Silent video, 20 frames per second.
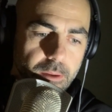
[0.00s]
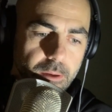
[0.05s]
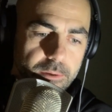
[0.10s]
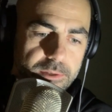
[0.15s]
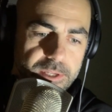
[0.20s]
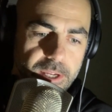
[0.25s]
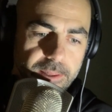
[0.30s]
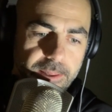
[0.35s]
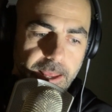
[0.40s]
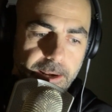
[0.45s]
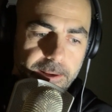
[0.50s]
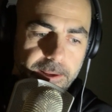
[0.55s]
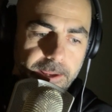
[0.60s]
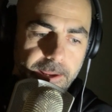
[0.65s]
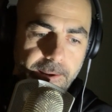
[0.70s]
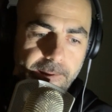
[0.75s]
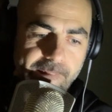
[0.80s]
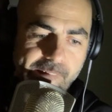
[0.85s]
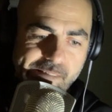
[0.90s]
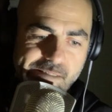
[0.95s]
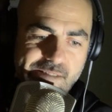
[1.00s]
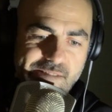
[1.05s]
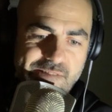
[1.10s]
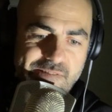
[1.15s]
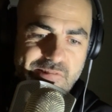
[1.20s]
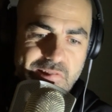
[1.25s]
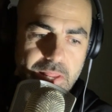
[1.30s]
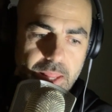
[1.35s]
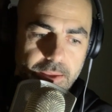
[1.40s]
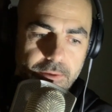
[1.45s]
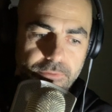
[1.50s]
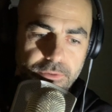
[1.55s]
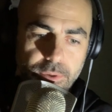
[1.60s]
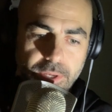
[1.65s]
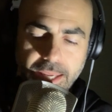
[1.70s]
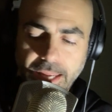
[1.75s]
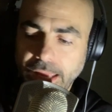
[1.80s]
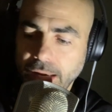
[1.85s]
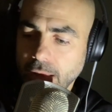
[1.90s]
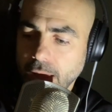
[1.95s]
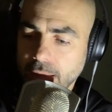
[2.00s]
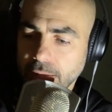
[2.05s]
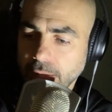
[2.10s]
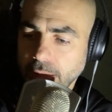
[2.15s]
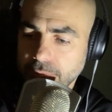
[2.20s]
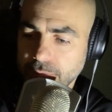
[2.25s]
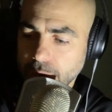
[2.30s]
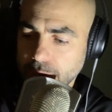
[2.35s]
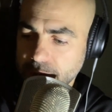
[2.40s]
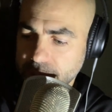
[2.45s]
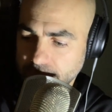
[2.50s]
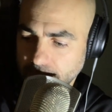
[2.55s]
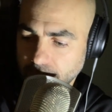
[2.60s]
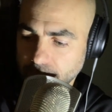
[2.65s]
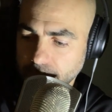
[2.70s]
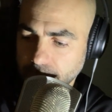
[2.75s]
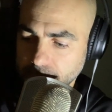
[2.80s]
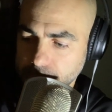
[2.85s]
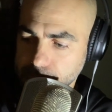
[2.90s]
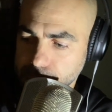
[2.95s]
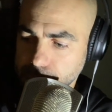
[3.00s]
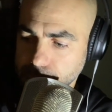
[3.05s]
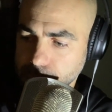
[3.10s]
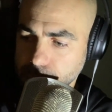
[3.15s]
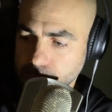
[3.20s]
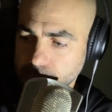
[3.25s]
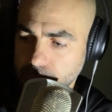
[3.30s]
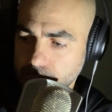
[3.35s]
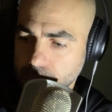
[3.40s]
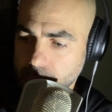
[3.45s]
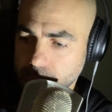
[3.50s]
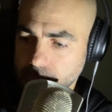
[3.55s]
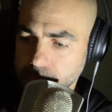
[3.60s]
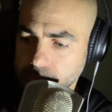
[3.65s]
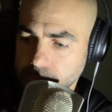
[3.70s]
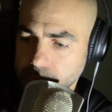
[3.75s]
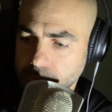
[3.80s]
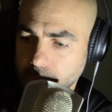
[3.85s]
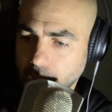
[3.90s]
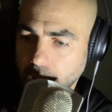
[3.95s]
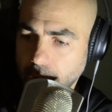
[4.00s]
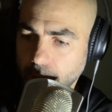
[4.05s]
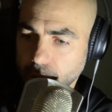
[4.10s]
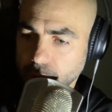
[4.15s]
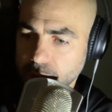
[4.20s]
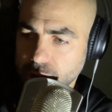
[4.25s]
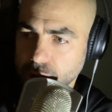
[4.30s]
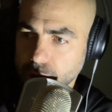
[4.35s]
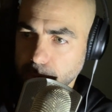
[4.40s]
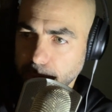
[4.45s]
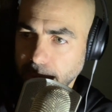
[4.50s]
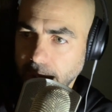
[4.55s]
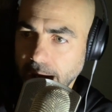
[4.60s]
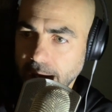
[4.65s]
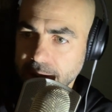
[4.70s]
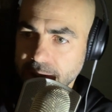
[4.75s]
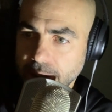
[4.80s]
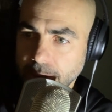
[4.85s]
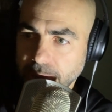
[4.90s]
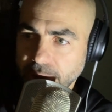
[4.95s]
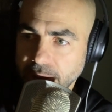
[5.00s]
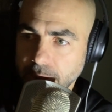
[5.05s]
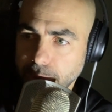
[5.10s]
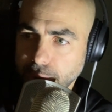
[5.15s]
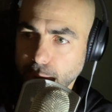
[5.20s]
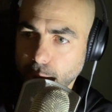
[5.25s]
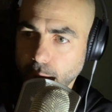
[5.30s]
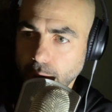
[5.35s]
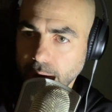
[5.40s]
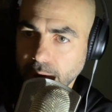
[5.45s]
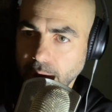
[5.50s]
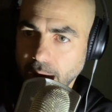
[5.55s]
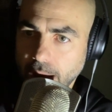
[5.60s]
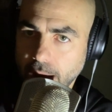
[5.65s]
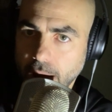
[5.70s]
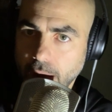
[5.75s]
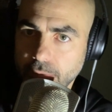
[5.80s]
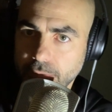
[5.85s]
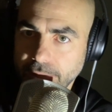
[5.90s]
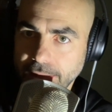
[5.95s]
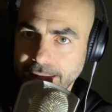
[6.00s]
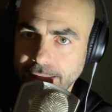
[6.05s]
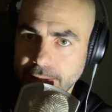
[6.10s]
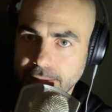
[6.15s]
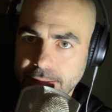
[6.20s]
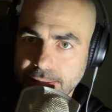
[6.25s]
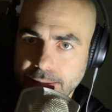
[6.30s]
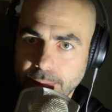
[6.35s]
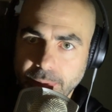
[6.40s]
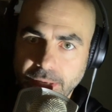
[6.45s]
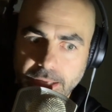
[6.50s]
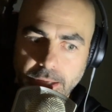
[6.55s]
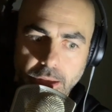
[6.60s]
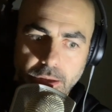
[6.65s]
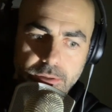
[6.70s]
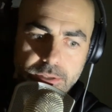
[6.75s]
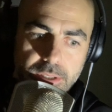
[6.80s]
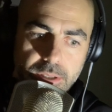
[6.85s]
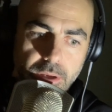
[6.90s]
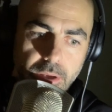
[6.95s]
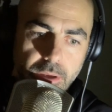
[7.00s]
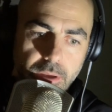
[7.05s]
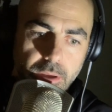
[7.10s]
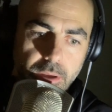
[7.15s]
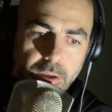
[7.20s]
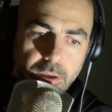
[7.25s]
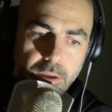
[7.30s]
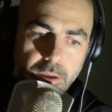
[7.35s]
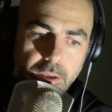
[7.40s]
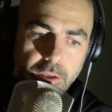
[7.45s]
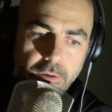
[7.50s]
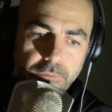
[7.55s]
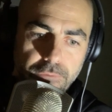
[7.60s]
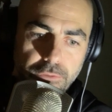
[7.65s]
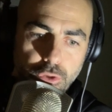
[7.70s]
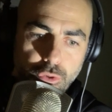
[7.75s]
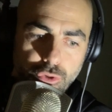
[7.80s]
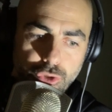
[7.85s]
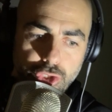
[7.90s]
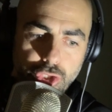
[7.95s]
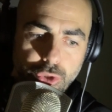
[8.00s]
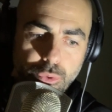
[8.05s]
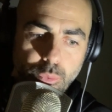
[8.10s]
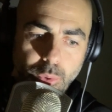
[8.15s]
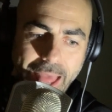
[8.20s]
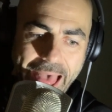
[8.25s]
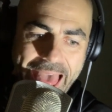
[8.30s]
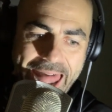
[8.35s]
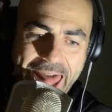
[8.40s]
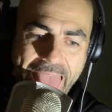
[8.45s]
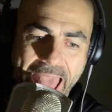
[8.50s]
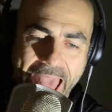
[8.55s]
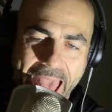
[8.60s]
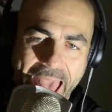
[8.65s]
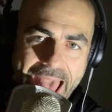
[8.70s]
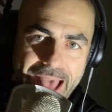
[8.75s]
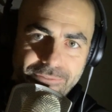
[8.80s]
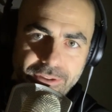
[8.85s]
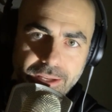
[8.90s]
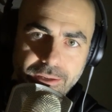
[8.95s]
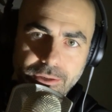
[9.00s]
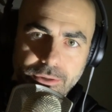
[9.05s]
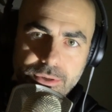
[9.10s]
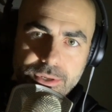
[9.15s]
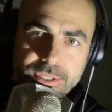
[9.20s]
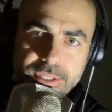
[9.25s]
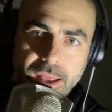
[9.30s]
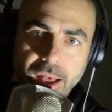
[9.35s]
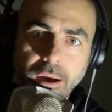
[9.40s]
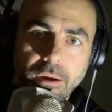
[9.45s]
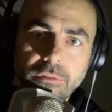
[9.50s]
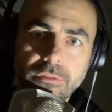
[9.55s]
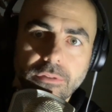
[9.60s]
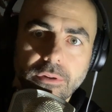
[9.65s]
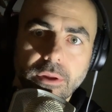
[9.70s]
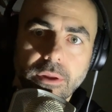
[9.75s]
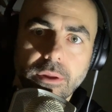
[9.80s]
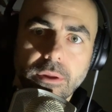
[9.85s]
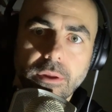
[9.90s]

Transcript: I'll say that again. If you cannot love yourself, how could you possibly pour love into somebody else? If you do not have it yourself,